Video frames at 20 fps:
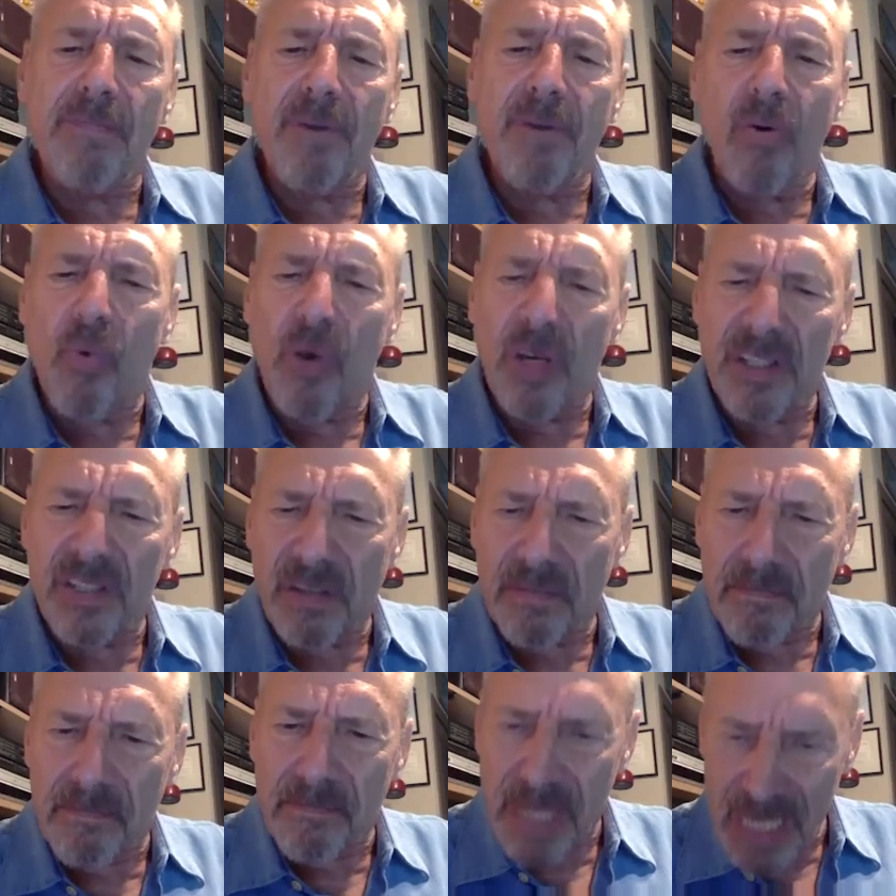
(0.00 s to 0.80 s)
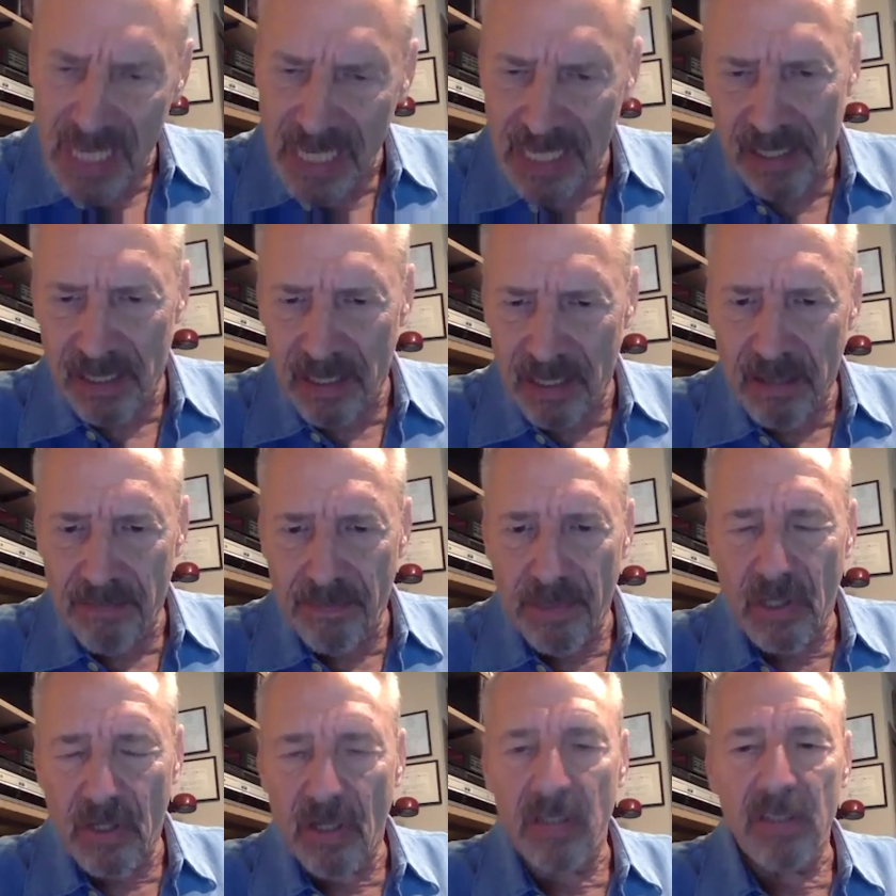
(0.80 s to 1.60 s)
what does it mean?
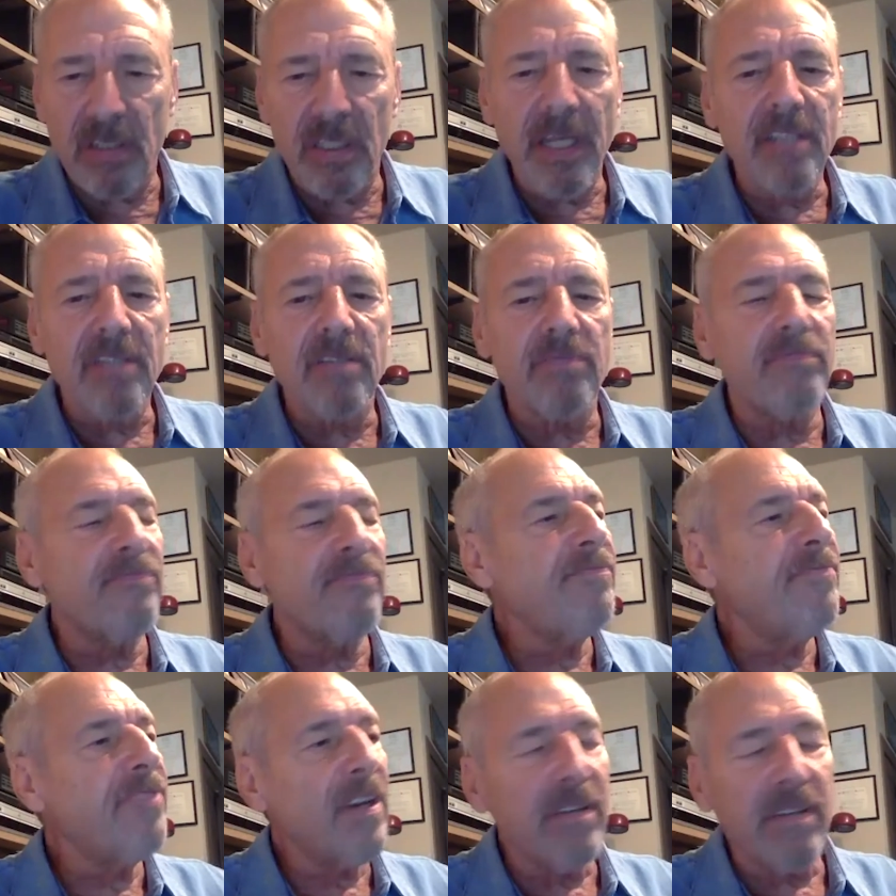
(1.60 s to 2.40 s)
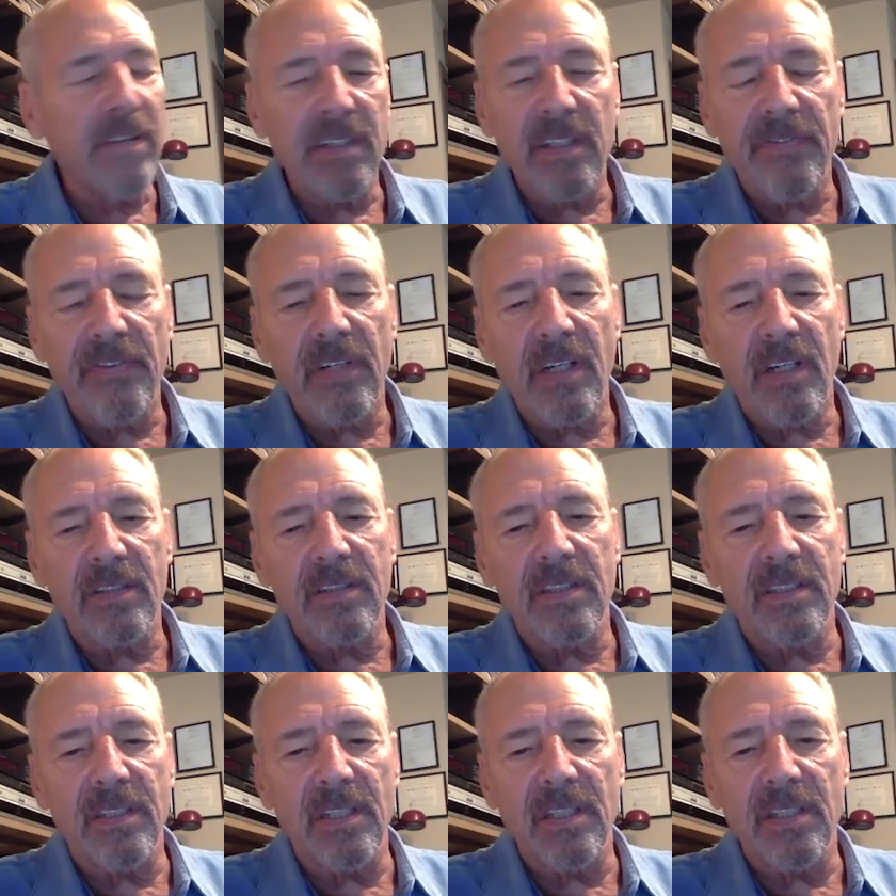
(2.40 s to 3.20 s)
Because that's very difficult
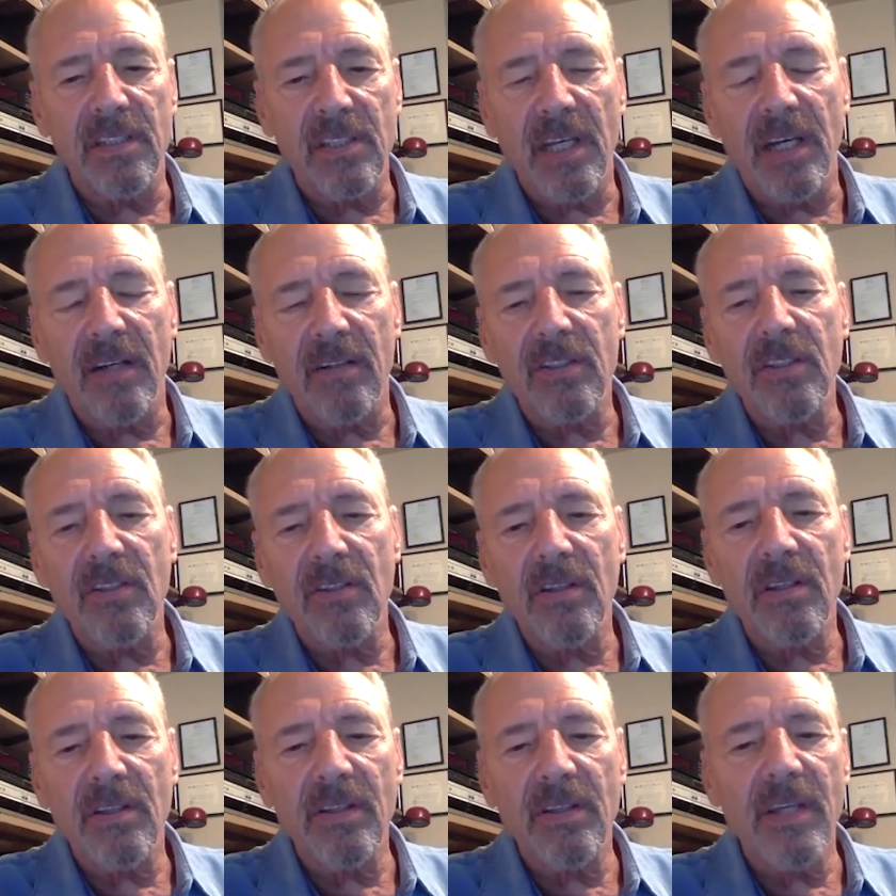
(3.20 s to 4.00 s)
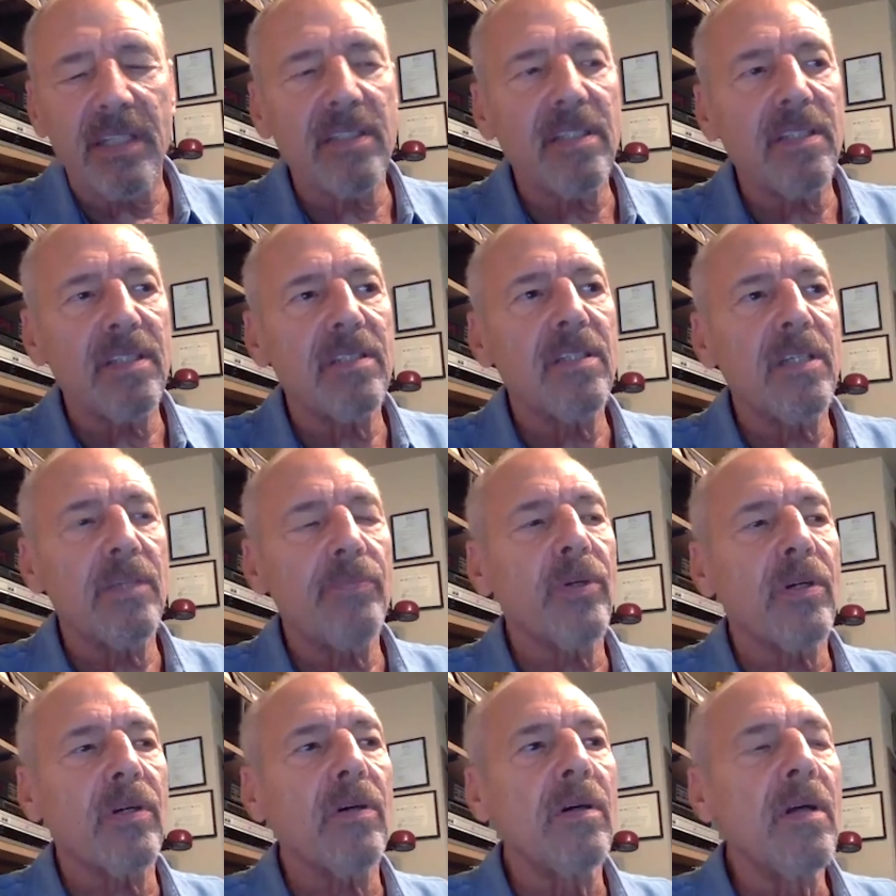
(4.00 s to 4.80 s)
to tease out. So that's
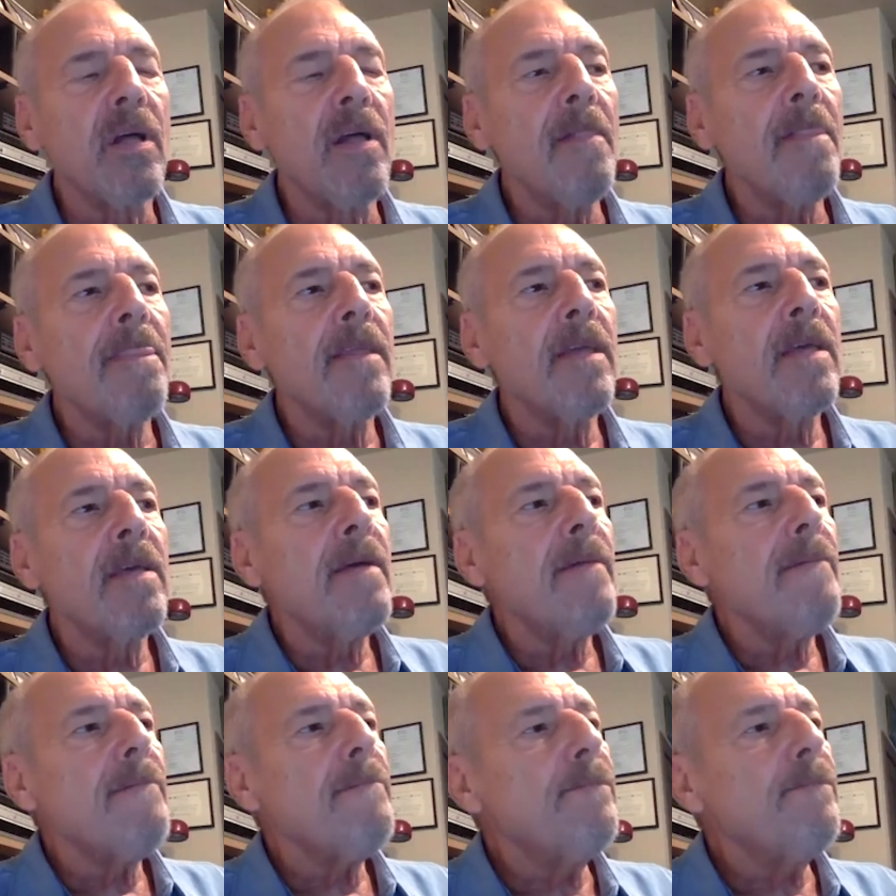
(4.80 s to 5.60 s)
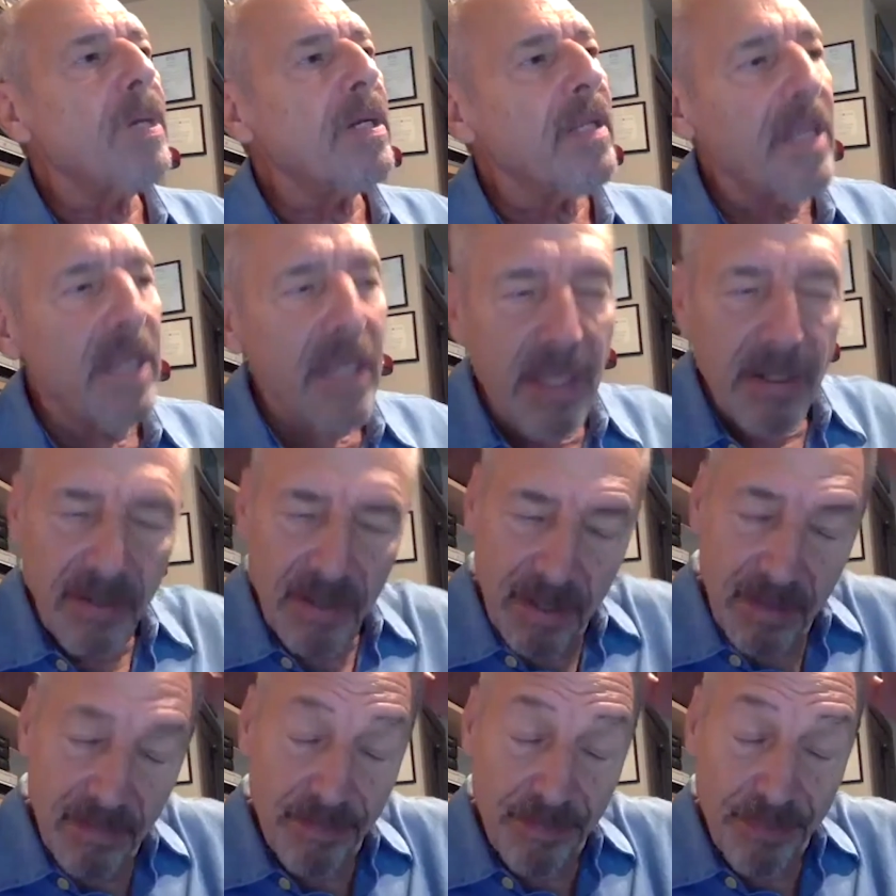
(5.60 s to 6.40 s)
typical. But it
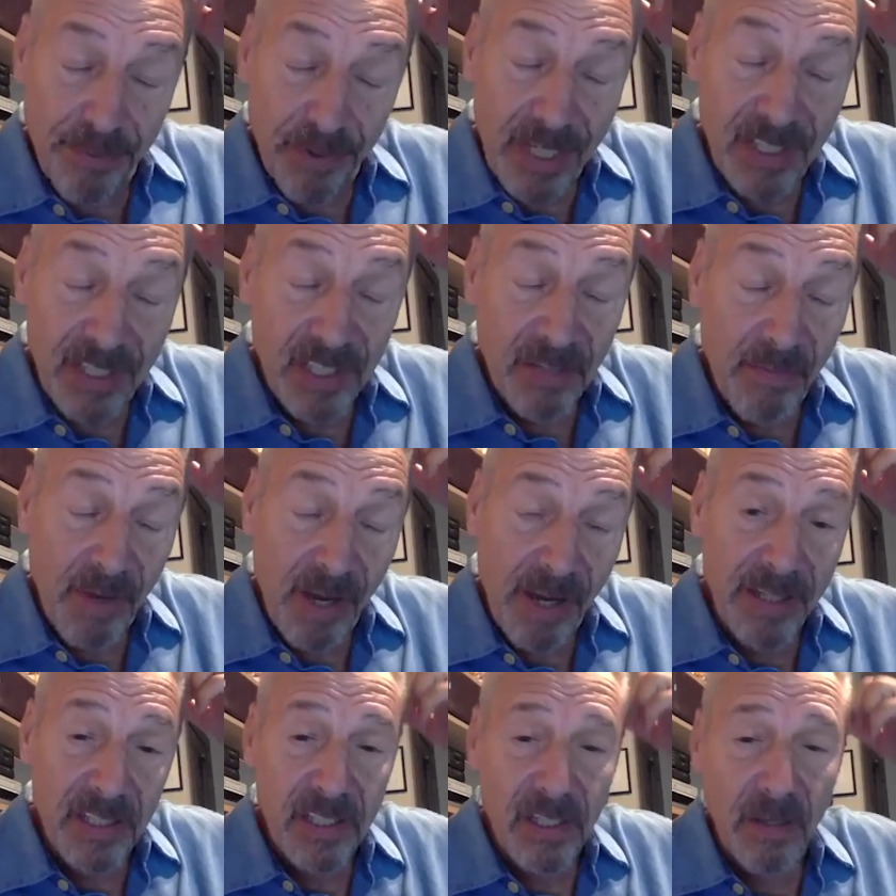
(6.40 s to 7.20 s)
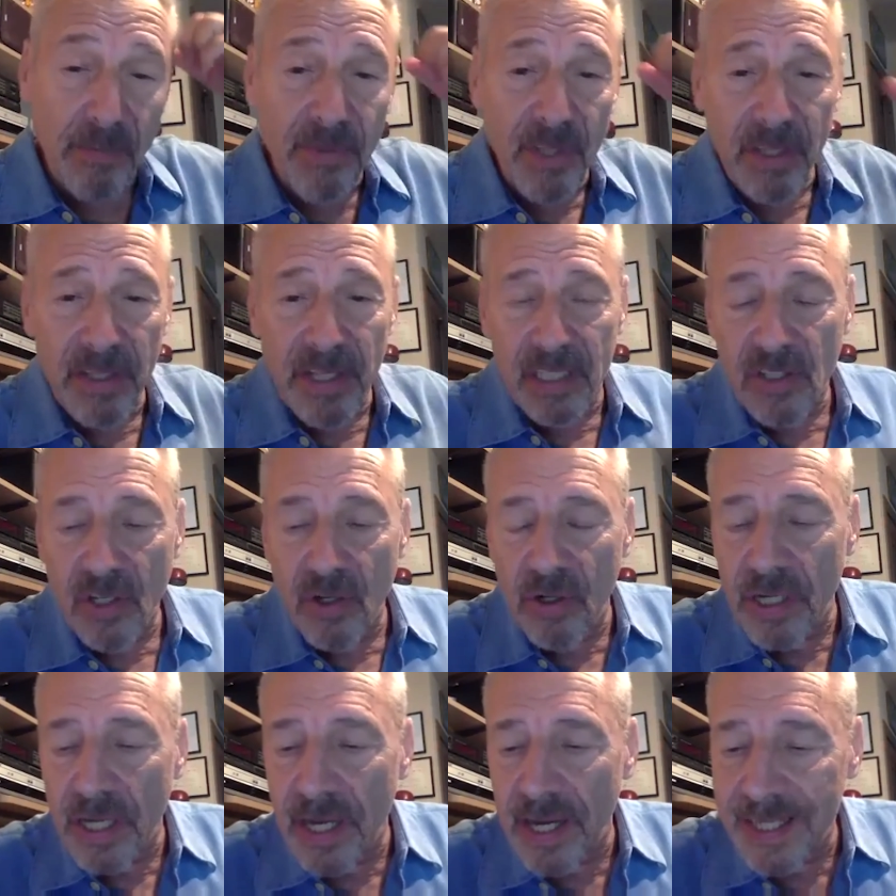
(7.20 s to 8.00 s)
brings to mind something that's
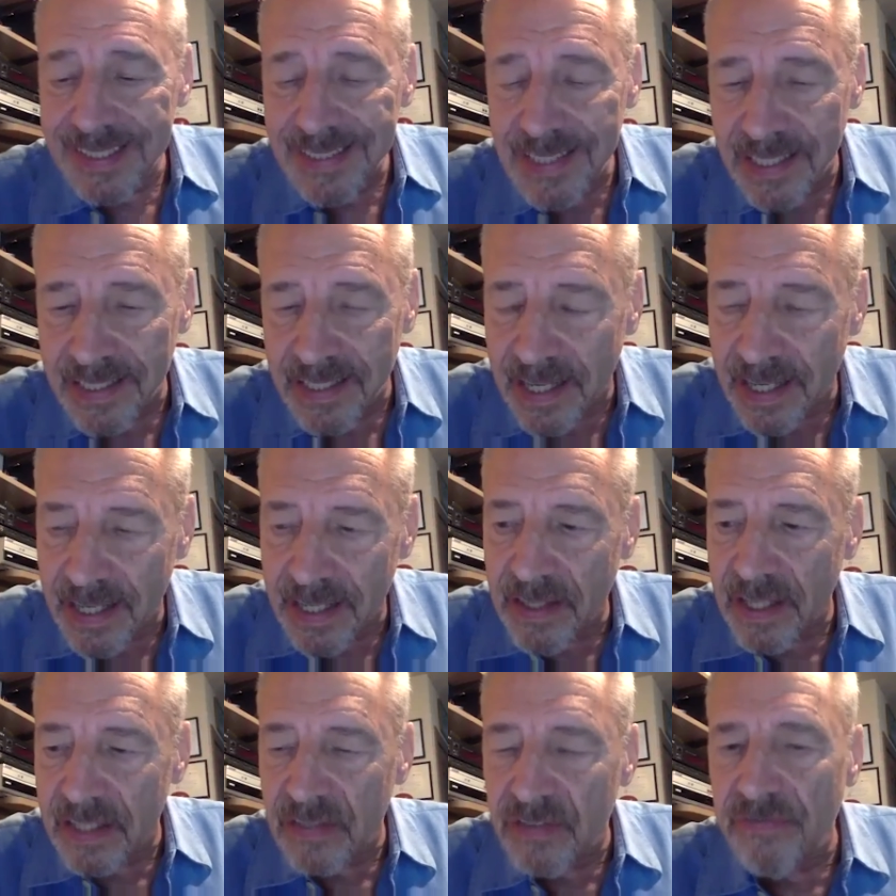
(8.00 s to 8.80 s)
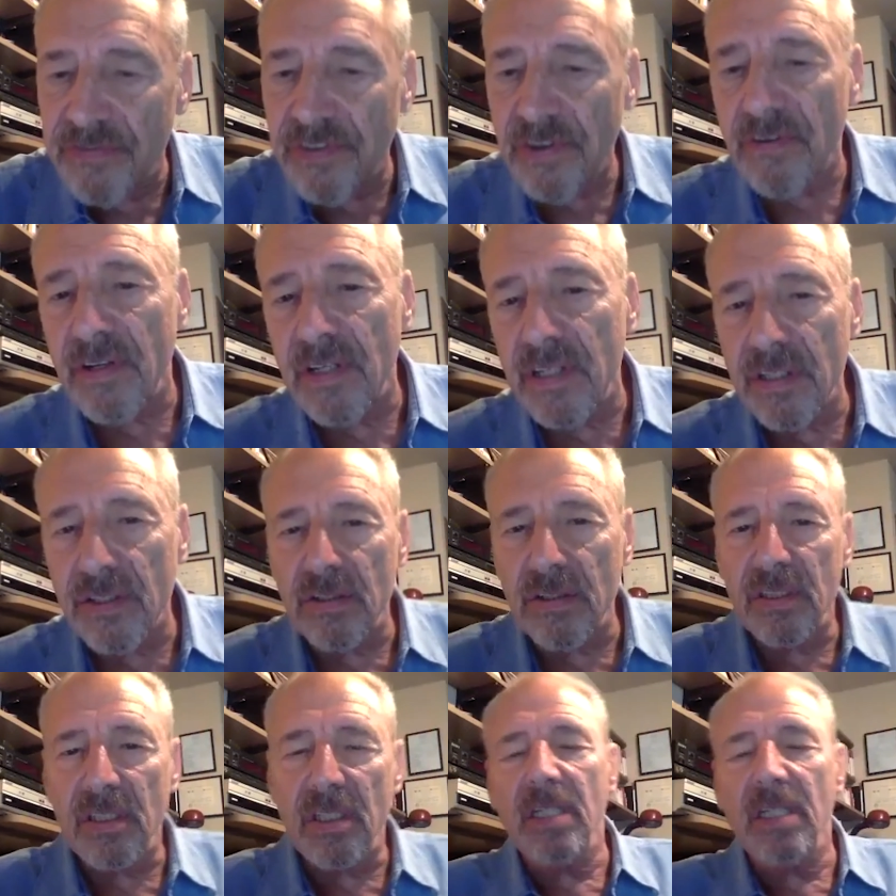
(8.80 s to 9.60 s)
going on today that's very
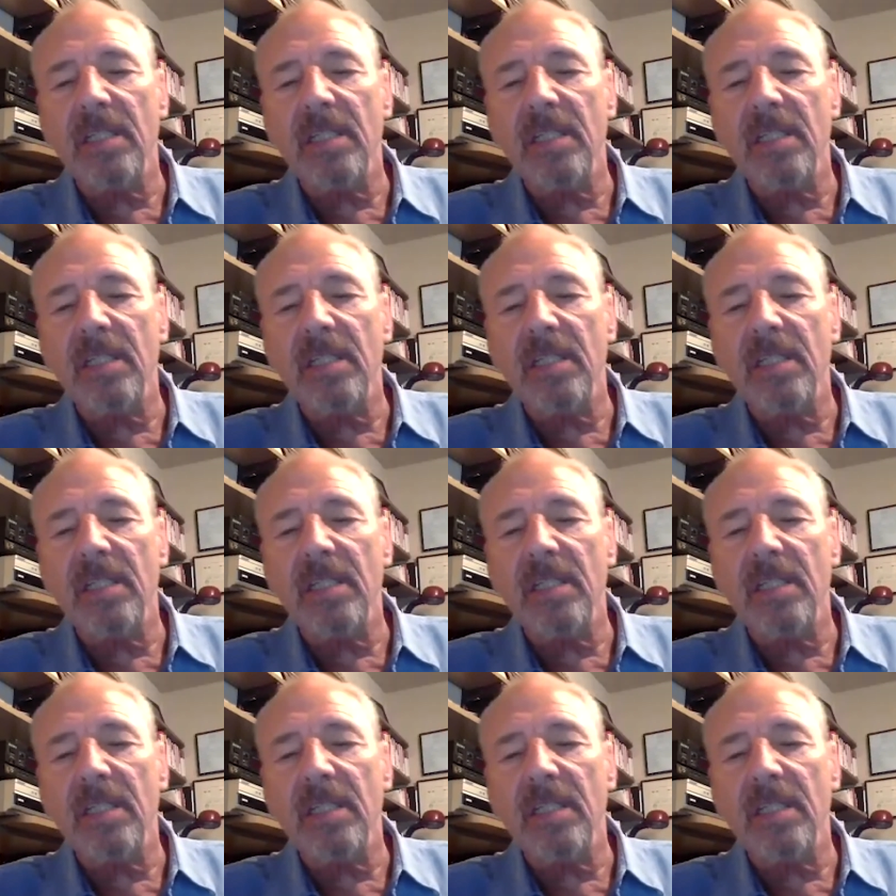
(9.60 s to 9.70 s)
interesting, and